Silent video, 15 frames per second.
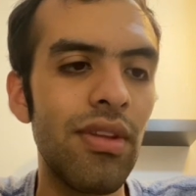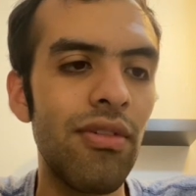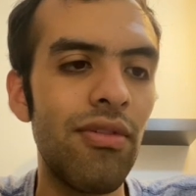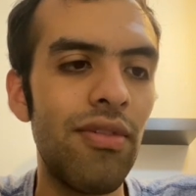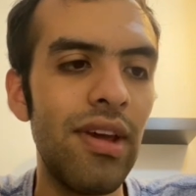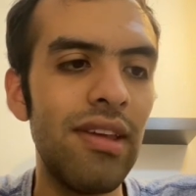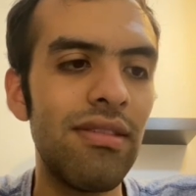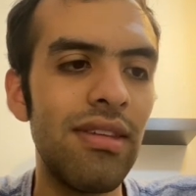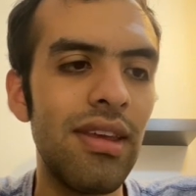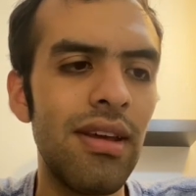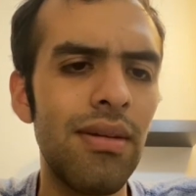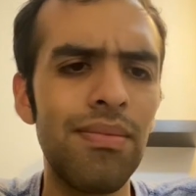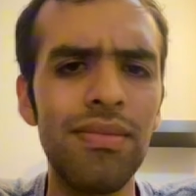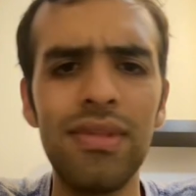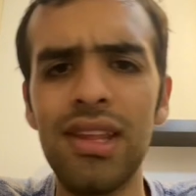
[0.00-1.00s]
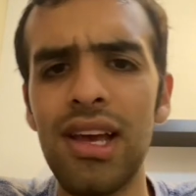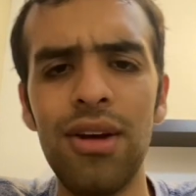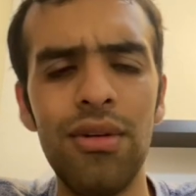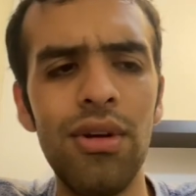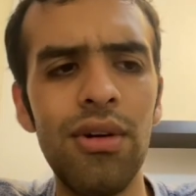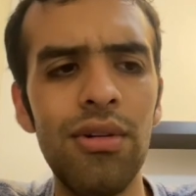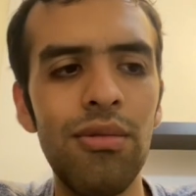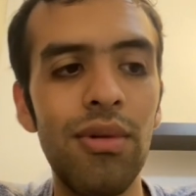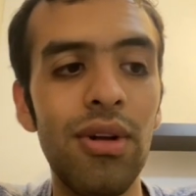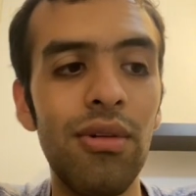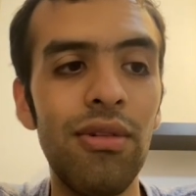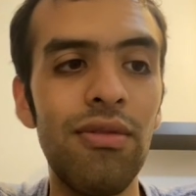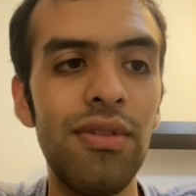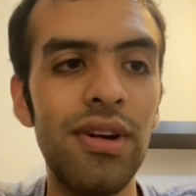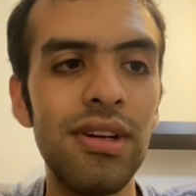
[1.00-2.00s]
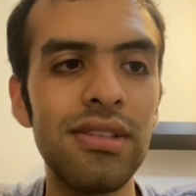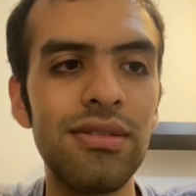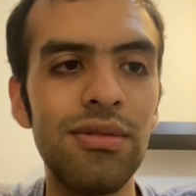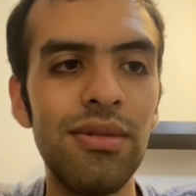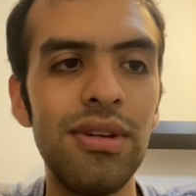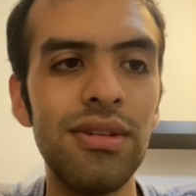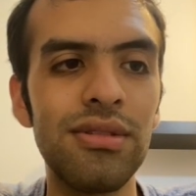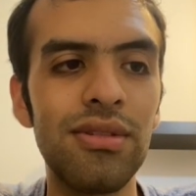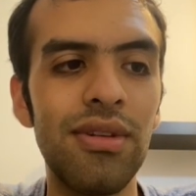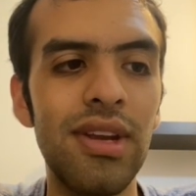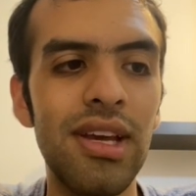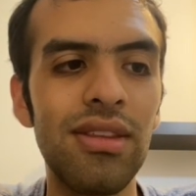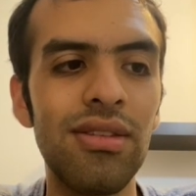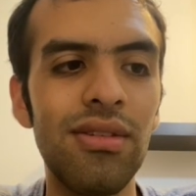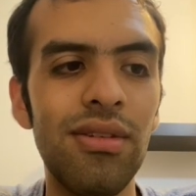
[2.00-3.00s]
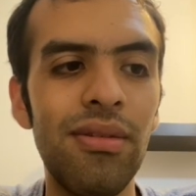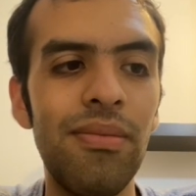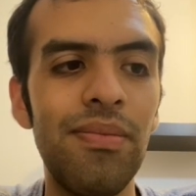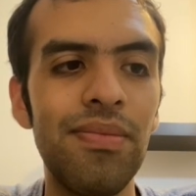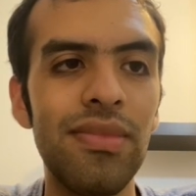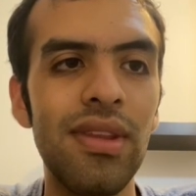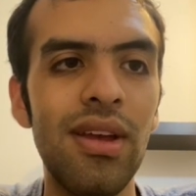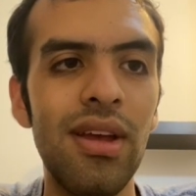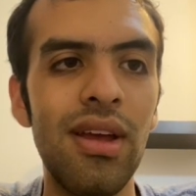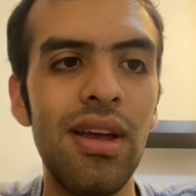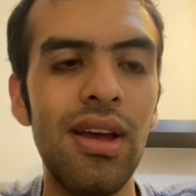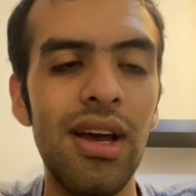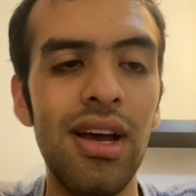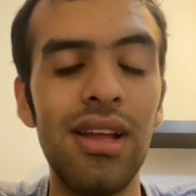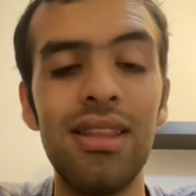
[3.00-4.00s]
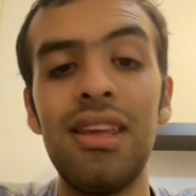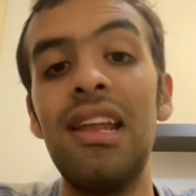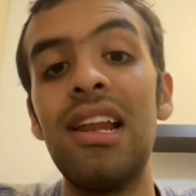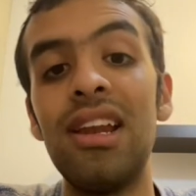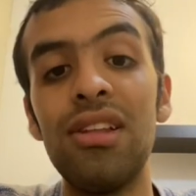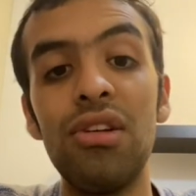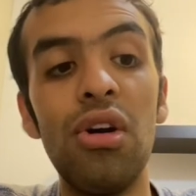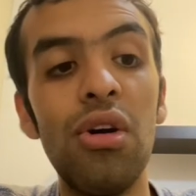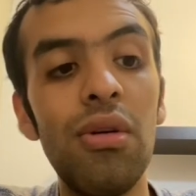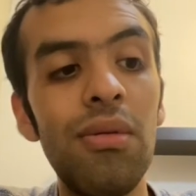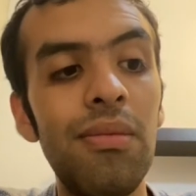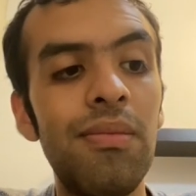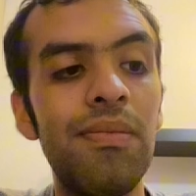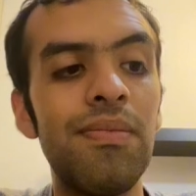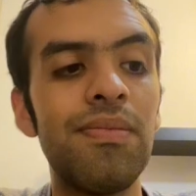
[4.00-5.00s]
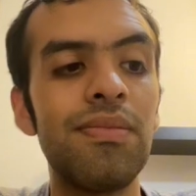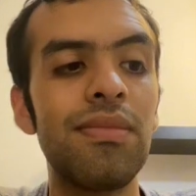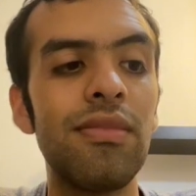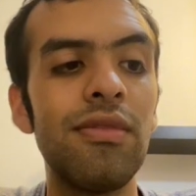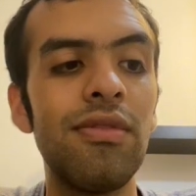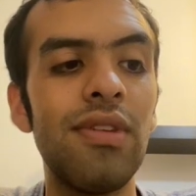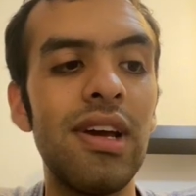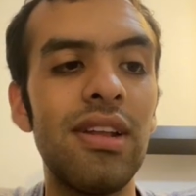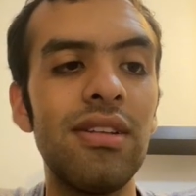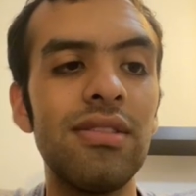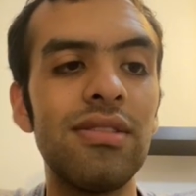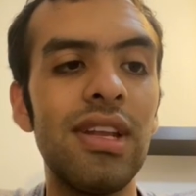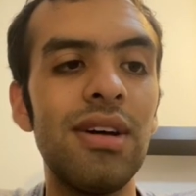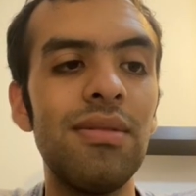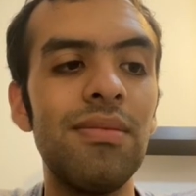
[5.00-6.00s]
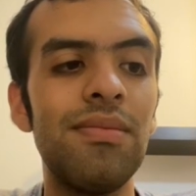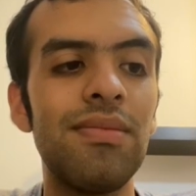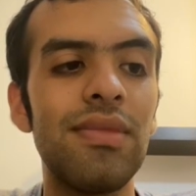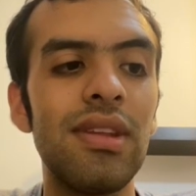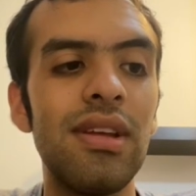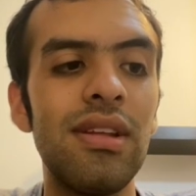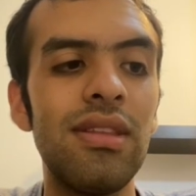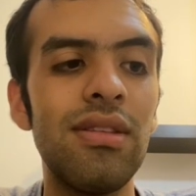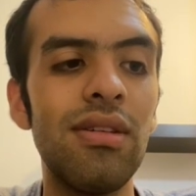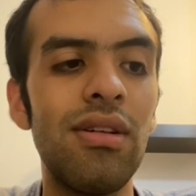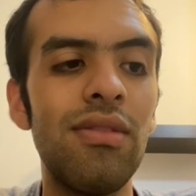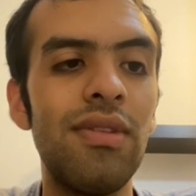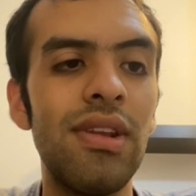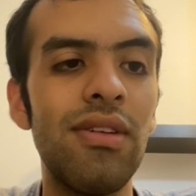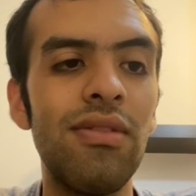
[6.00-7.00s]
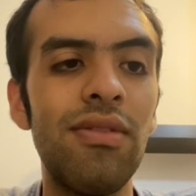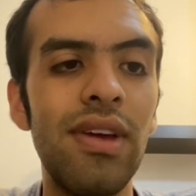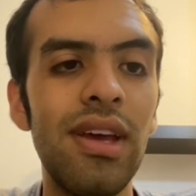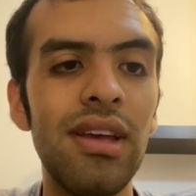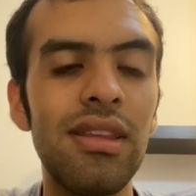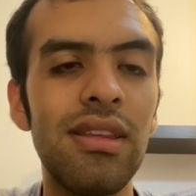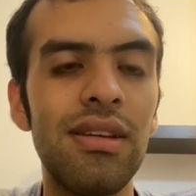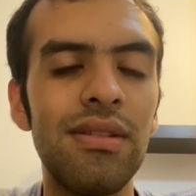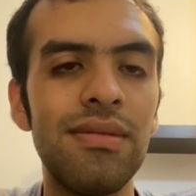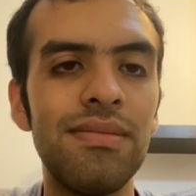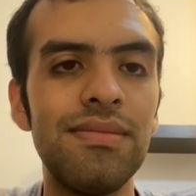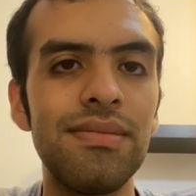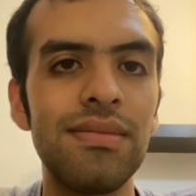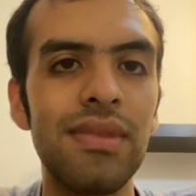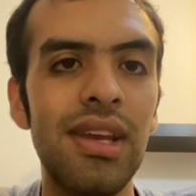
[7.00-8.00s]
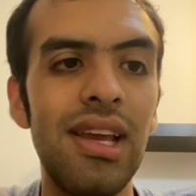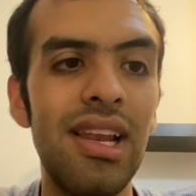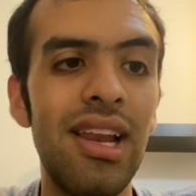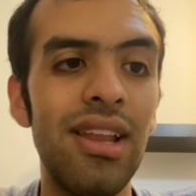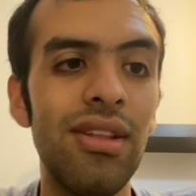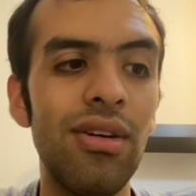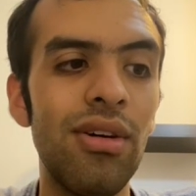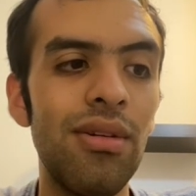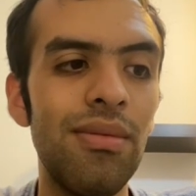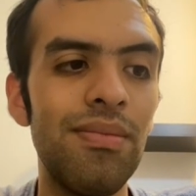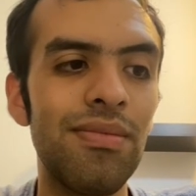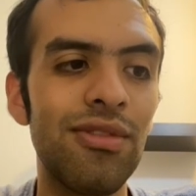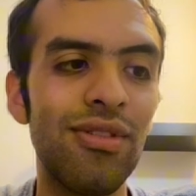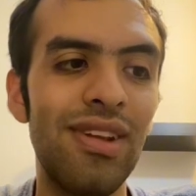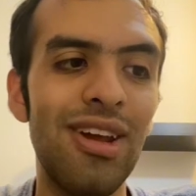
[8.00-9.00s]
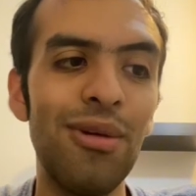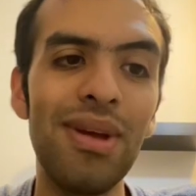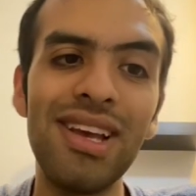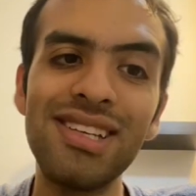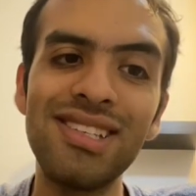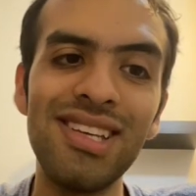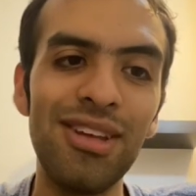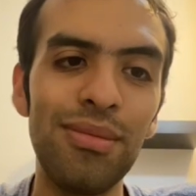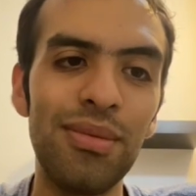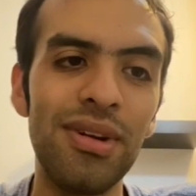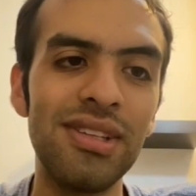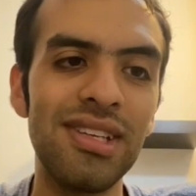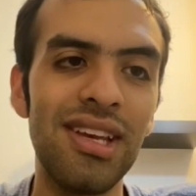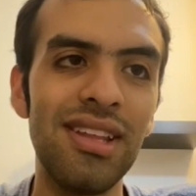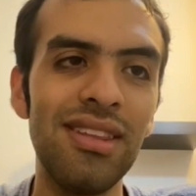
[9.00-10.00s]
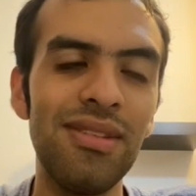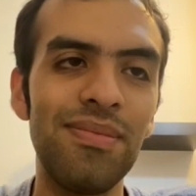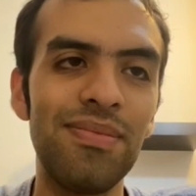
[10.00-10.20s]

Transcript: facing Unknown, we're going first, we use Connector, and he let it go. Fine, so now Dolphin effect, he let it go, so now we can see the opponent's hand.